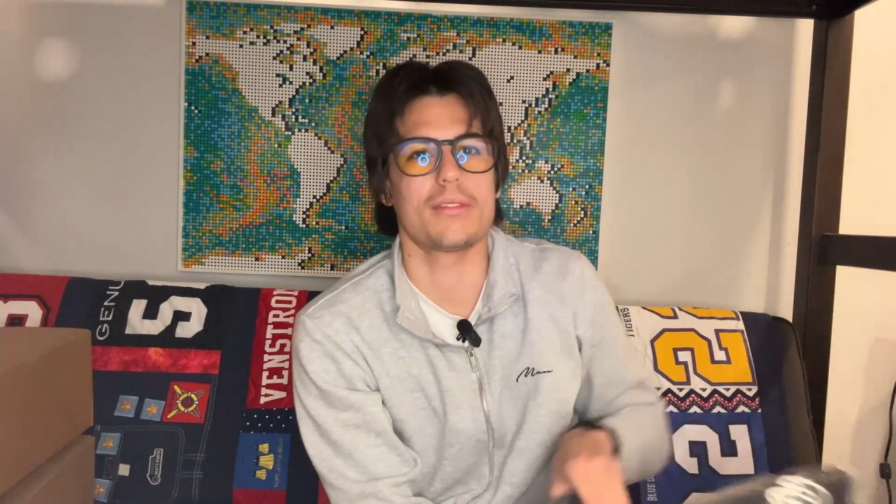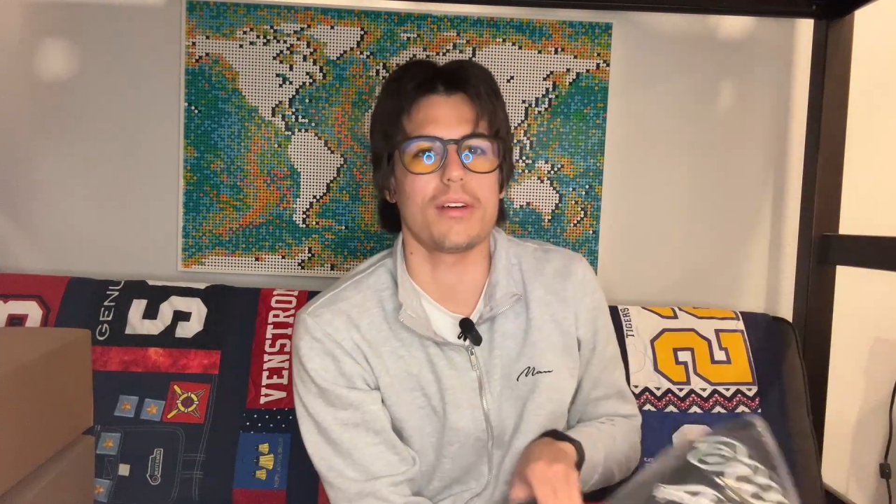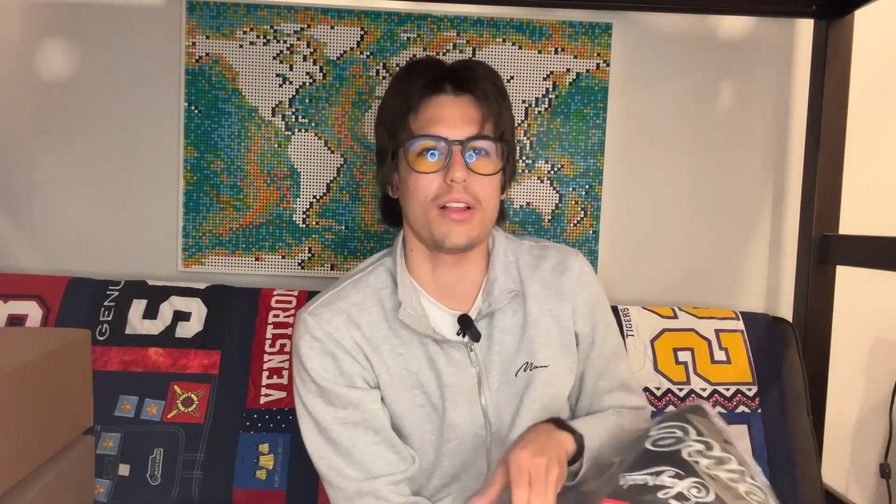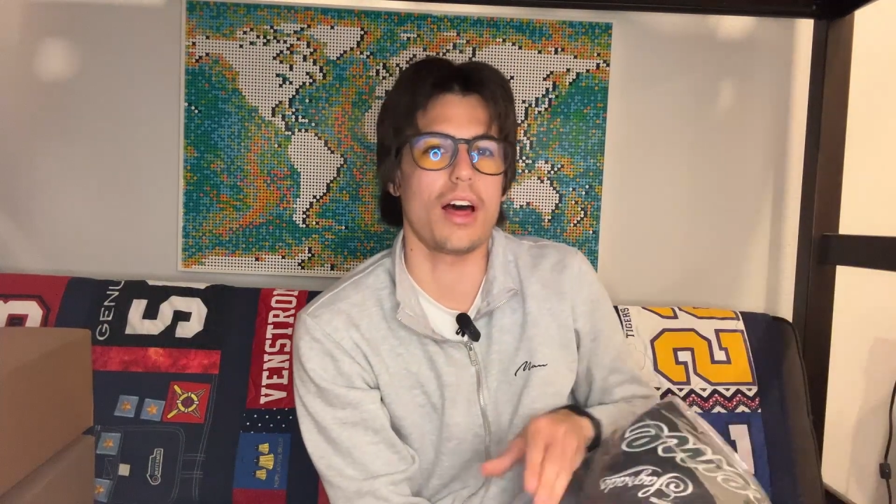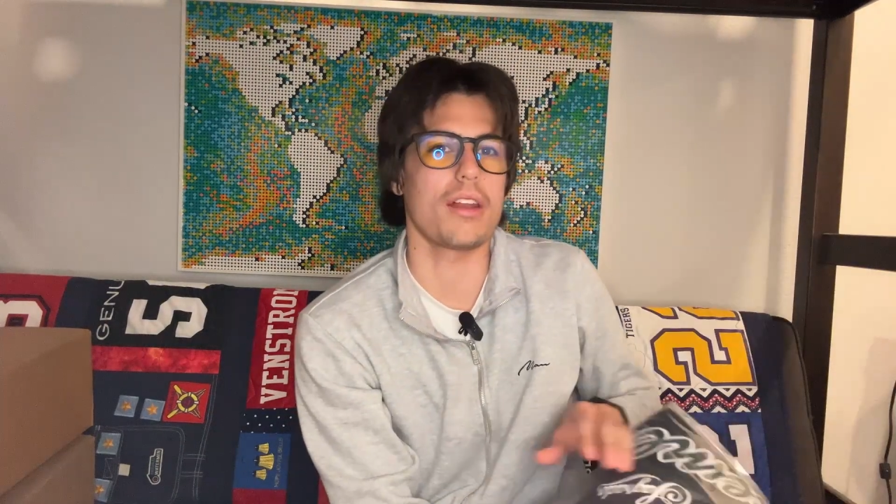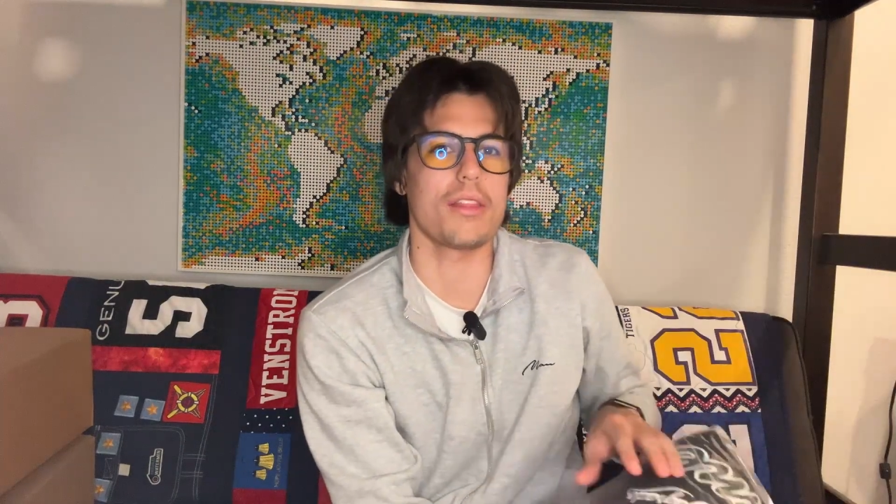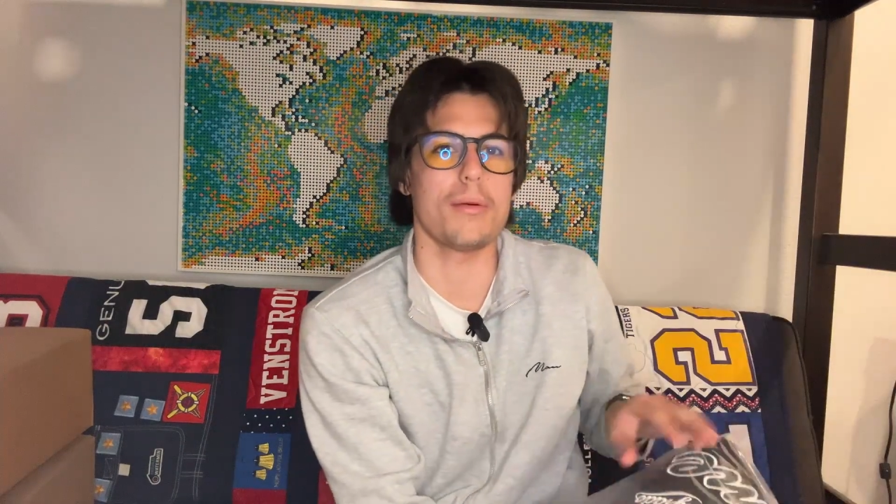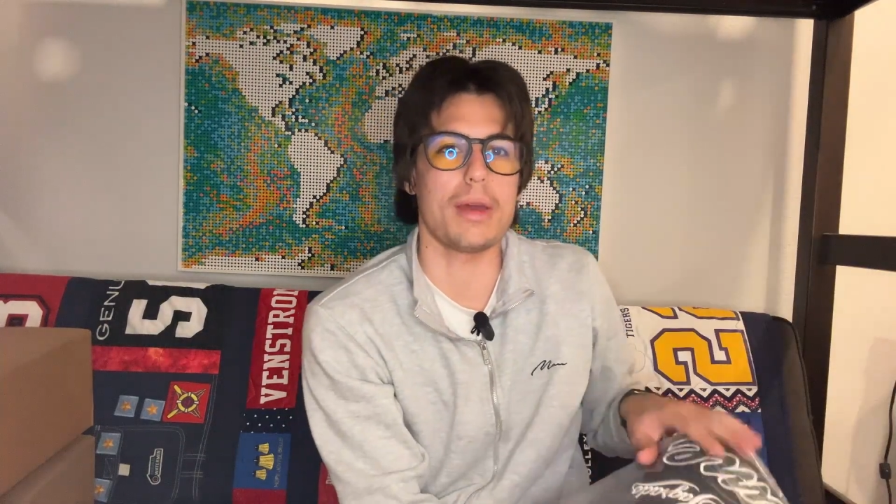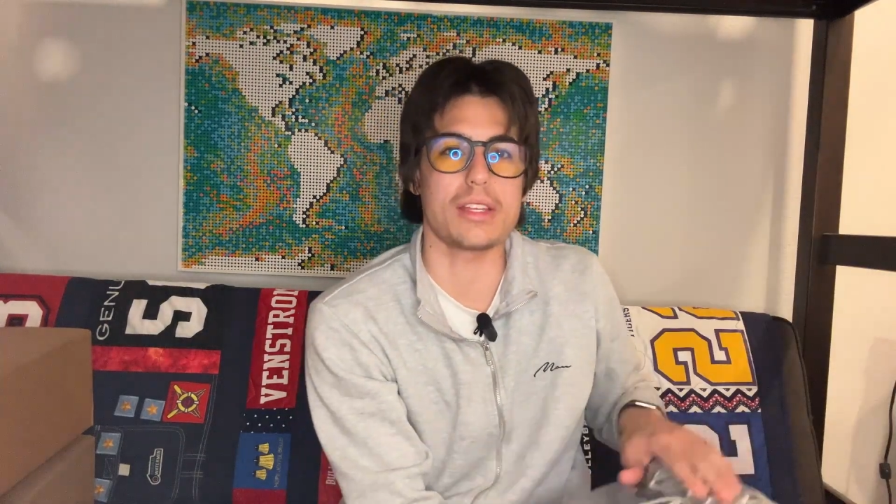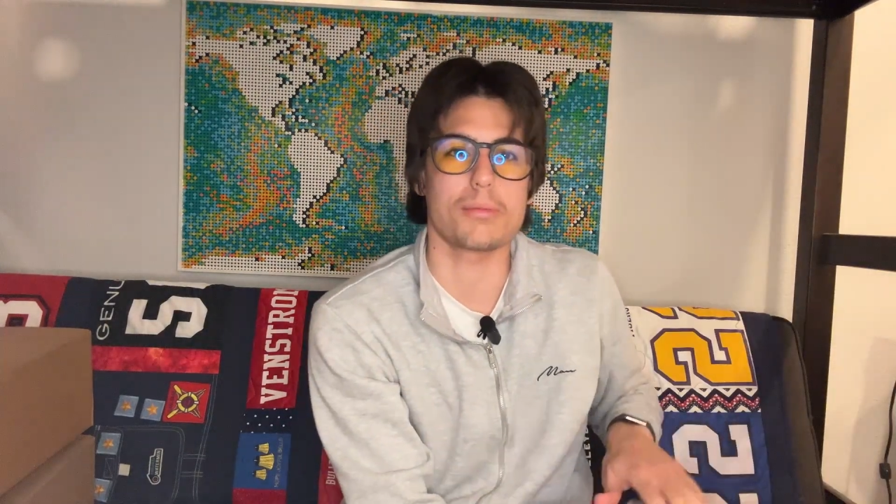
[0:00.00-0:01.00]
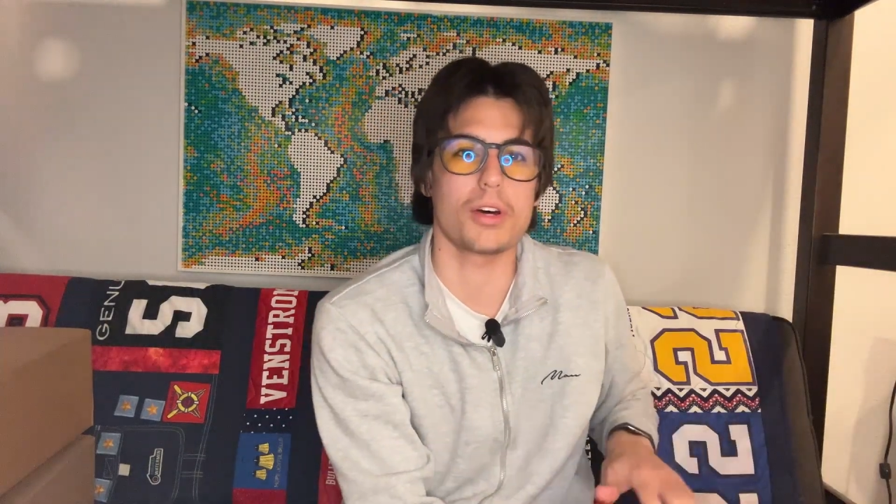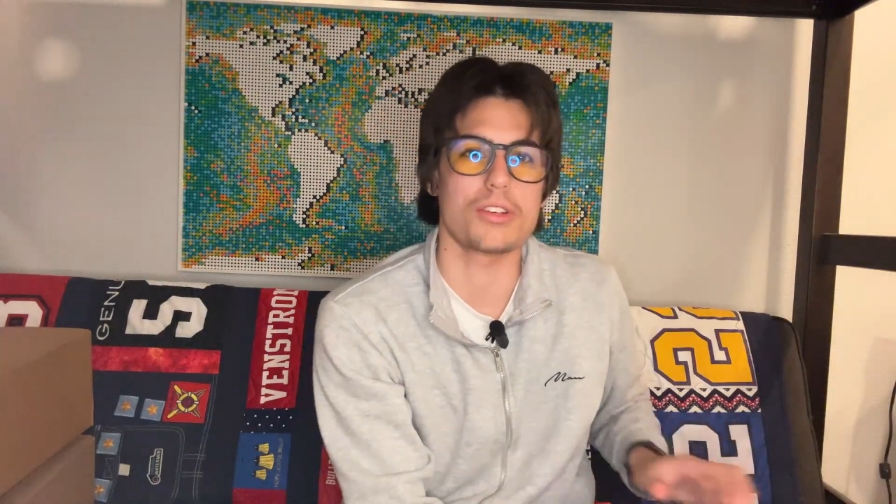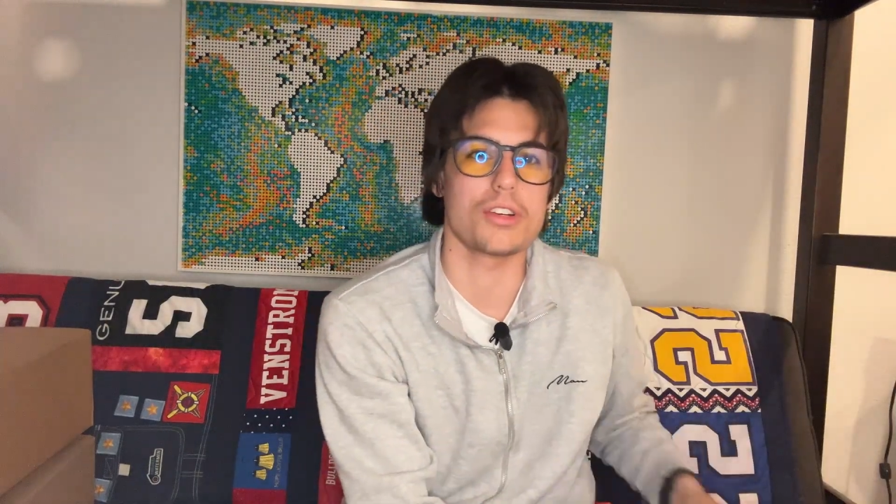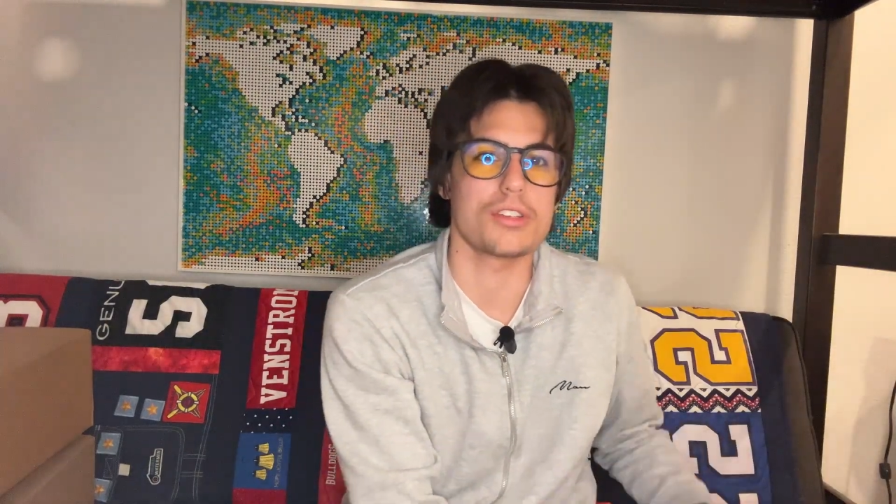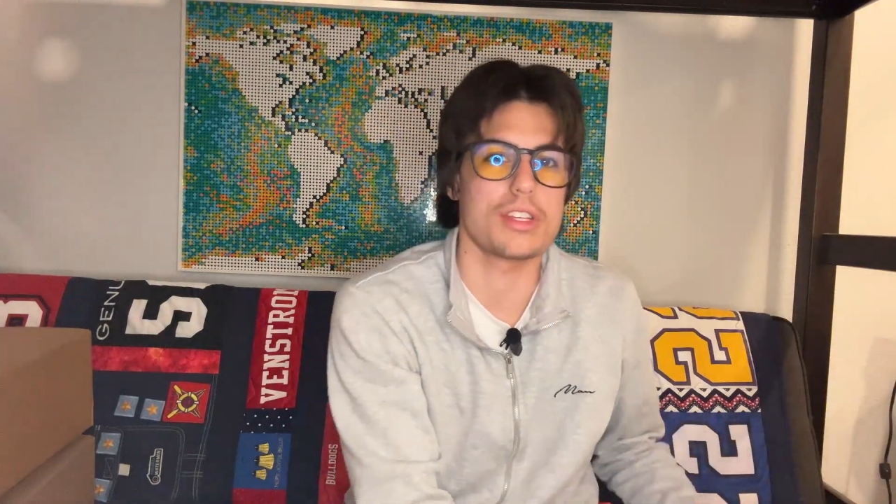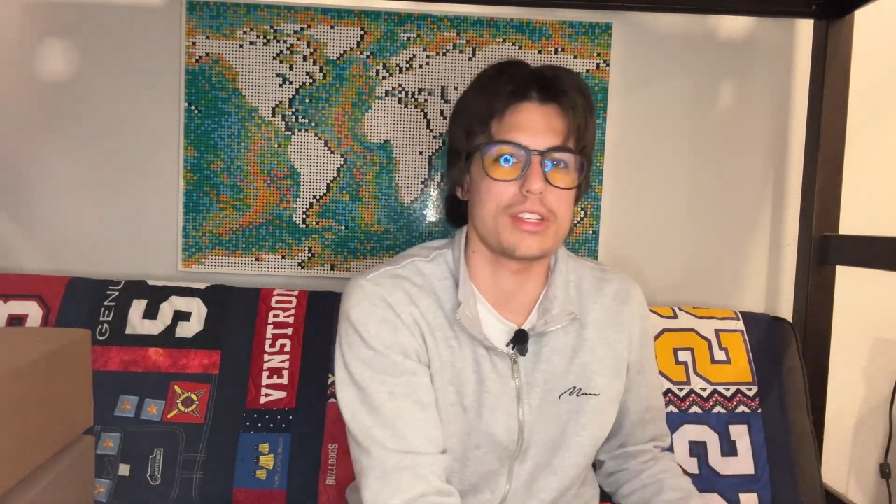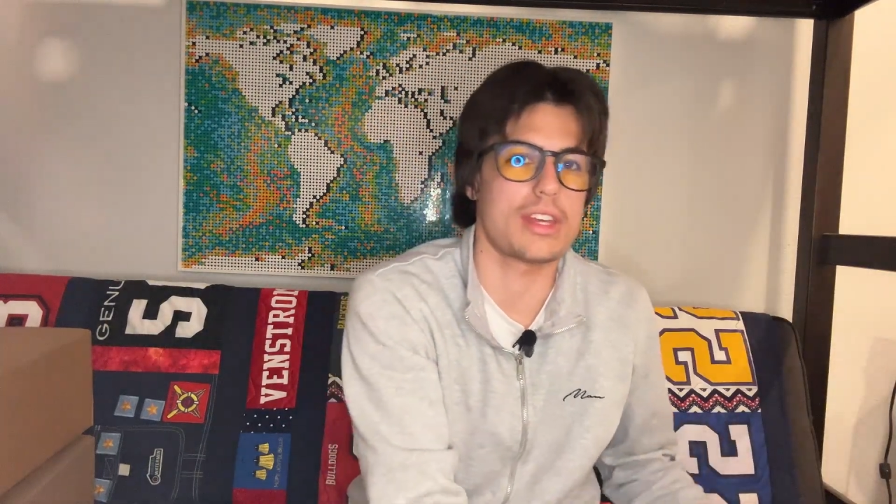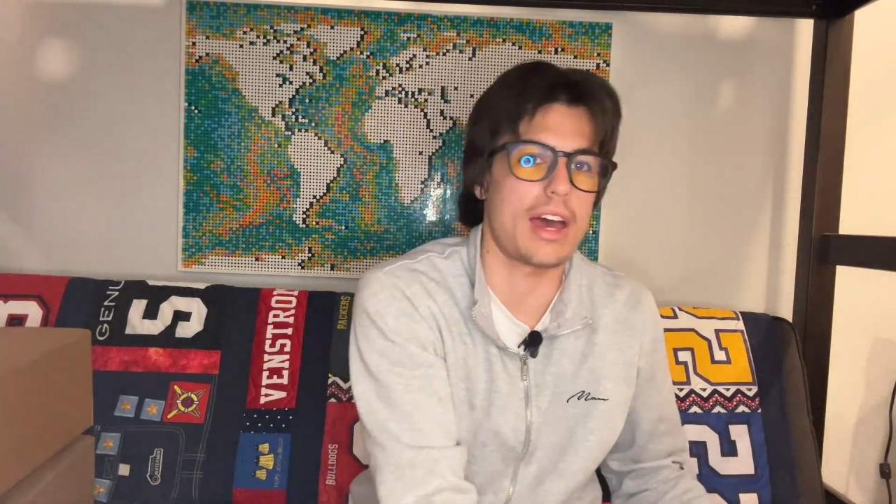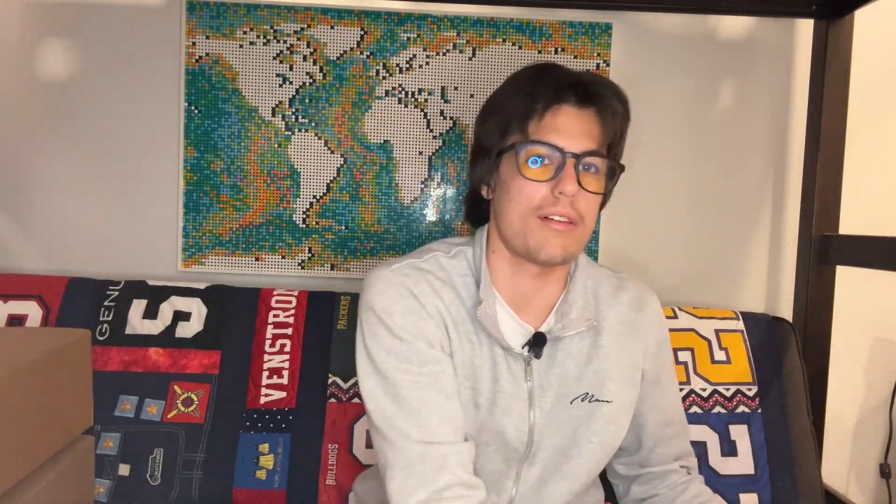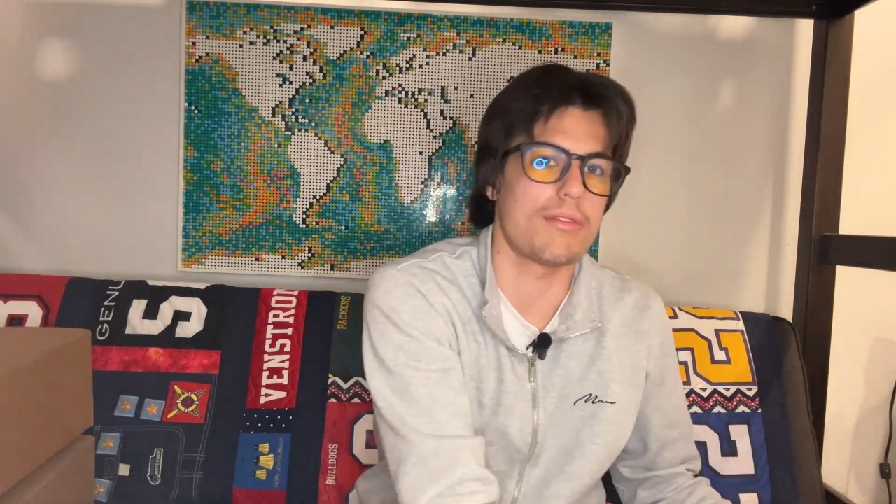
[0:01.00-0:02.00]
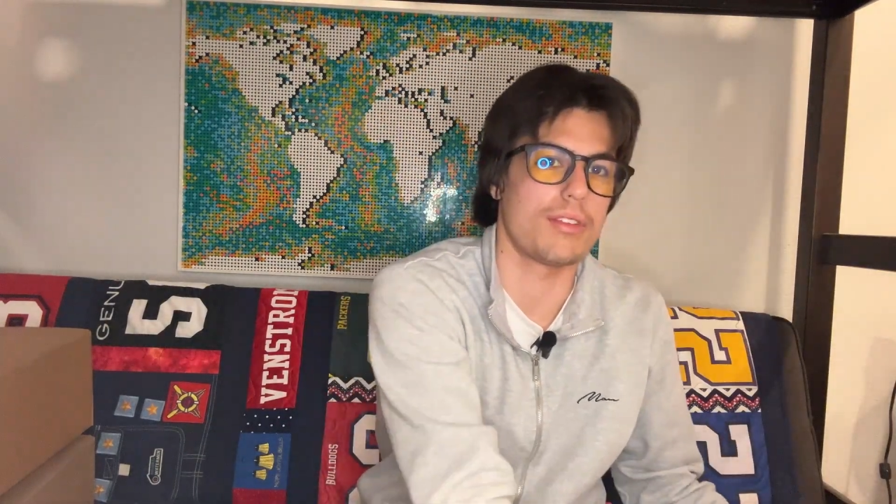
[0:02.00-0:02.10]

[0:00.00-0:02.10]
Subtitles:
a lot of the baseball jerseys have